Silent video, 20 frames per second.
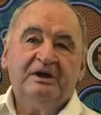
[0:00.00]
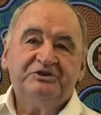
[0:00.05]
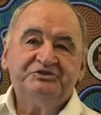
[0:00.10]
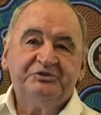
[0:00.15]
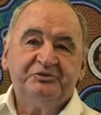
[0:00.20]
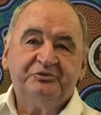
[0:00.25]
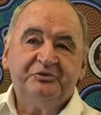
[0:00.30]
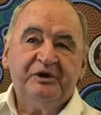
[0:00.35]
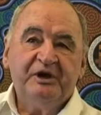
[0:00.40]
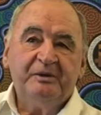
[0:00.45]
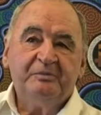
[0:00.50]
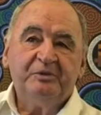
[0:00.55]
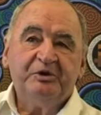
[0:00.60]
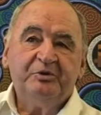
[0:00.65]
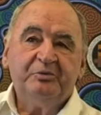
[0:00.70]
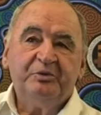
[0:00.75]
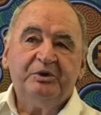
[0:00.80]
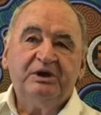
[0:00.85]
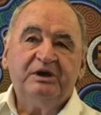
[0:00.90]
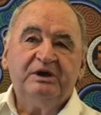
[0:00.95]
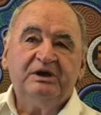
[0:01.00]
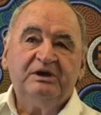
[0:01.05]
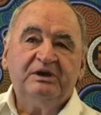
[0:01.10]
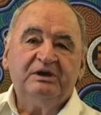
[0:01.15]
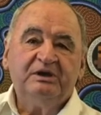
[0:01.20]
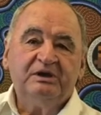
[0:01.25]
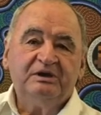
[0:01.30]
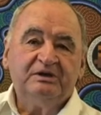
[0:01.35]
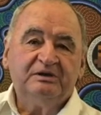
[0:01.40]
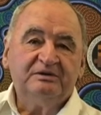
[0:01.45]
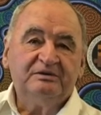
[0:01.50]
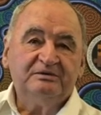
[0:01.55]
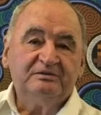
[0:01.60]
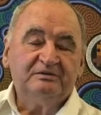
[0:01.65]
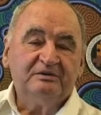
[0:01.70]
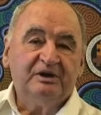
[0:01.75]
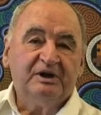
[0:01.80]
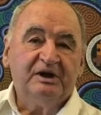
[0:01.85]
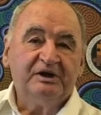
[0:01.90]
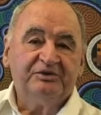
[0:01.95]
as a family we
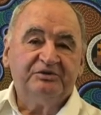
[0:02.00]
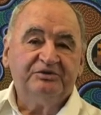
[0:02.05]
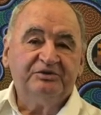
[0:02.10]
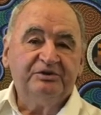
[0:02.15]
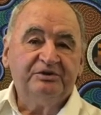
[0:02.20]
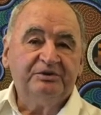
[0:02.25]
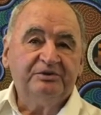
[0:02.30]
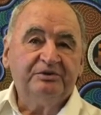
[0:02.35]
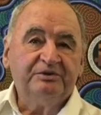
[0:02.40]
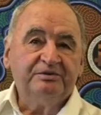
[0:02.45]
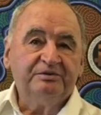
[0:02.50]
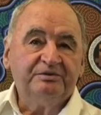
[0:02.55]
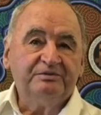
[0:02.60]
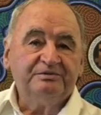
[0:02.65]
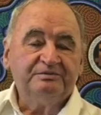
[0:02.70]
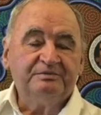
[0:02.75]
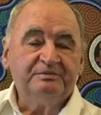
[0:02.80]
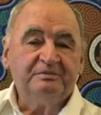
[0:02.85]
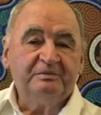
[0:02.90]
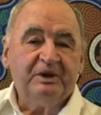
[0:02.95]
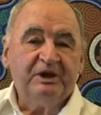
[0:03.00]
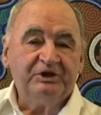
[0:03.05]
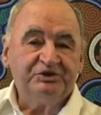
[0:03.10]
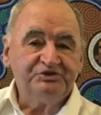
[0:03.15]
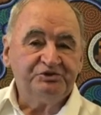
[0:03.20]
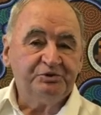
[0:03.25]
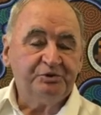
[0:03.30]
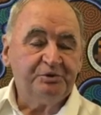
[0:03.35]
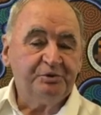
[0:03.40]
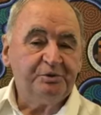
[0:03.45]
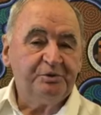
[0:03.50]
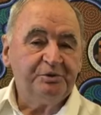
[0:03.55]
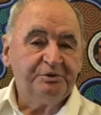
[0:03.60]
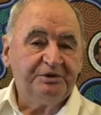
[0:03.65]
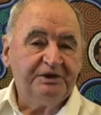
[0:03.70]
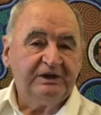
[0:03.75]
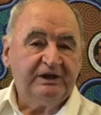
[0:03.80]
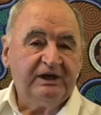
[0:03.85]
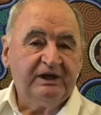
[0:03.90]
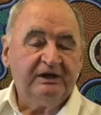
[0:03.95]
like to make sure
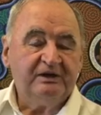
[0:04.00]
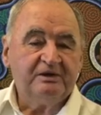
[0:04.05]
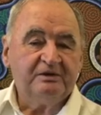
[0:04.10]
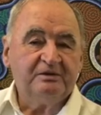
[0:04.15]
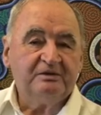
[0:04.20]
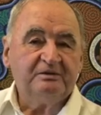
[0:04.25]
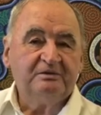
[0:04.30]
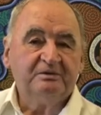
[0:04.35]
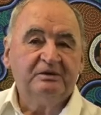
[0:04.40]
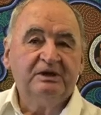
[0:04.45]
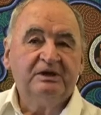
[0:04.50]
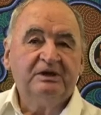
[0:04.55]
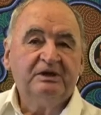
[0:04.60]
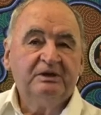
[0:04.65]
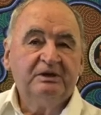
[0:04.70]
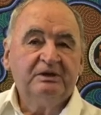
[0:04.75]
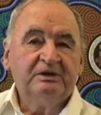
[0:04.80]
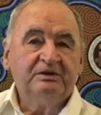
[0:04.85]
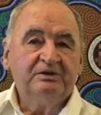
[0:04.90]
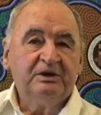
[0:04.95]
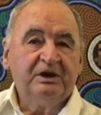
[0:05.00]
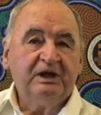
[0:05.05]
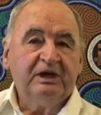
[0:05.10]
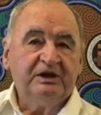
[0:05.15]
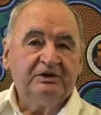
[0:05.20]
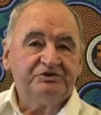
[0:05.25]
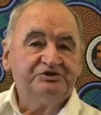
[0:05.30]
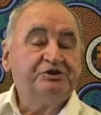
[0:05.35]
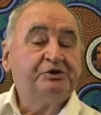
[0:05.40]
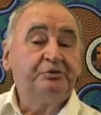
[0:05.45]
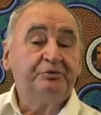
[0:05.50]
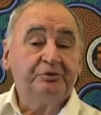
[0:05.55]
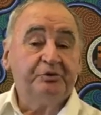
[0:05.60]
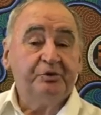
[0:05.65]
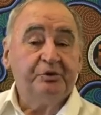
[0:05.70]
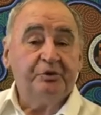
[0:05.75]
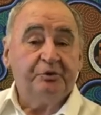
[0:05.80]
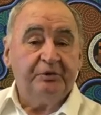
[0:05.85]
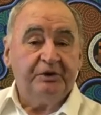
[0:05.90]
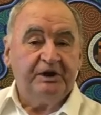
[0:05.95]
that our
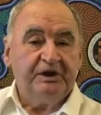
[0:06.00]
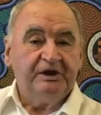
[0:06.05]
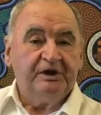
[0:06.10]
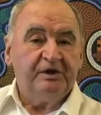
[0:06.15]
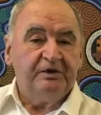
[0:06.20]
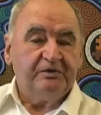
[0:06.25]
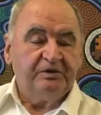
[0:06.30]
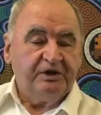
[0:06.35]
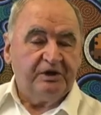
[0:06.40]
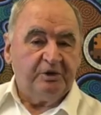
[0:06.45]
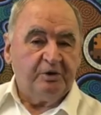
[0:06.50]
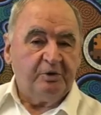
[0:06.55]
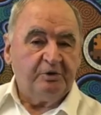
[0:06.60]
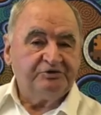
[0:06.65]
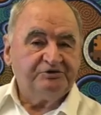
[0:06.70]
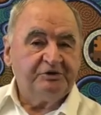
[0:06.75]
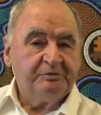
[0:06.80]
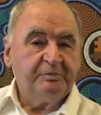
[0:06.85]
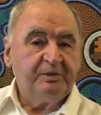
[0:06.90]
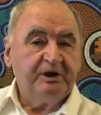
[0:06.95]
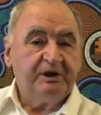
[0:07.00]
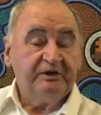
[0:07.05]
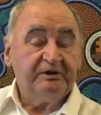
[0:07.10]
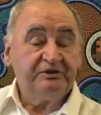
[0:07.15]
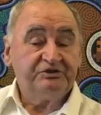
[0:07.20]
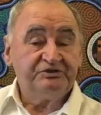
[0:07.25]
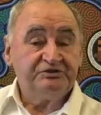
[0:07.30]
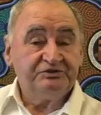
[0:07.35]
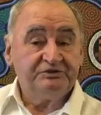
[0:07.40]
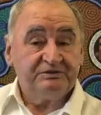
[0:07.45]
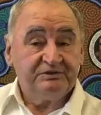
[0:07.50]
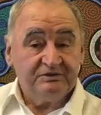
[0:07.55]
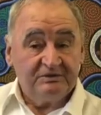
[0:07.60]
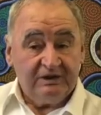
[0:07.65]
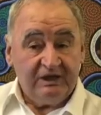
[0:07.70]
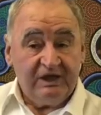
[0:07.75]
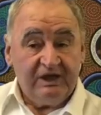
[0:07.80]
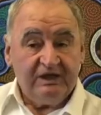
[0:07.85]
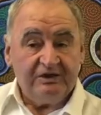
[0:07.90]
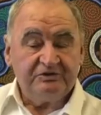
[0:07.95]
children already know their culture, but it's
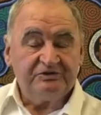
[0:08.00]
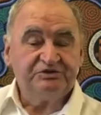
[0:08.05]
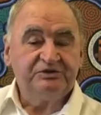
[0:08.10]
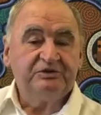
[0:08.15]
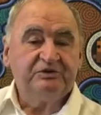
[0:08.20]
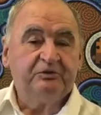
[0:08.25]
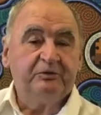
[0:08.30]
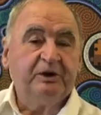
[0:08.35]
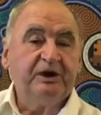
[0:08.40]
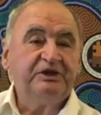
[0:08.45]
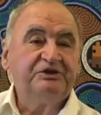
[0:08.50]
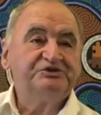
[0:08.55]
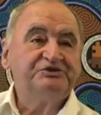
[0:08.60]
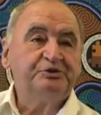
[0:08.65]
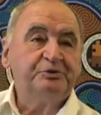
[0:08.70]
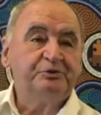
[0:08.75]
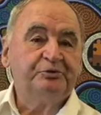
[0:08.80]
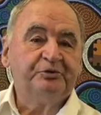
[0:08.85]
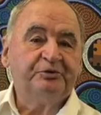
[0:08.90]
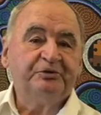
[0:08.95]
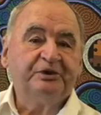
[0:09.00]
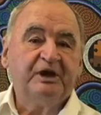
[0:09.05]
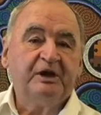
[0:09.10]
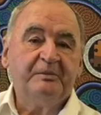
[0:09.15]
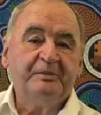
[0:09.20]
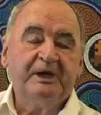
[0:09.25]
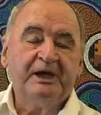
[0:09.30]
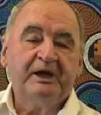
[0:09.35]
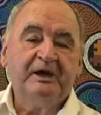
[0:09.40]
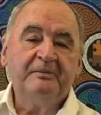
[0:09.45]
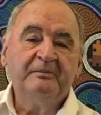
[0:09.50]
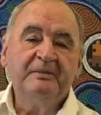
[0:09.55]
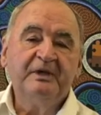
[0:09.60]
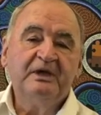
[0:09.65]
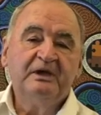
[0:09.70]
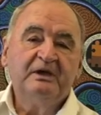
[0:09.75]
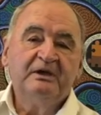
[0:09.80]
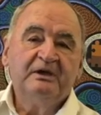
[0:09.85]
our grandchildren coming up.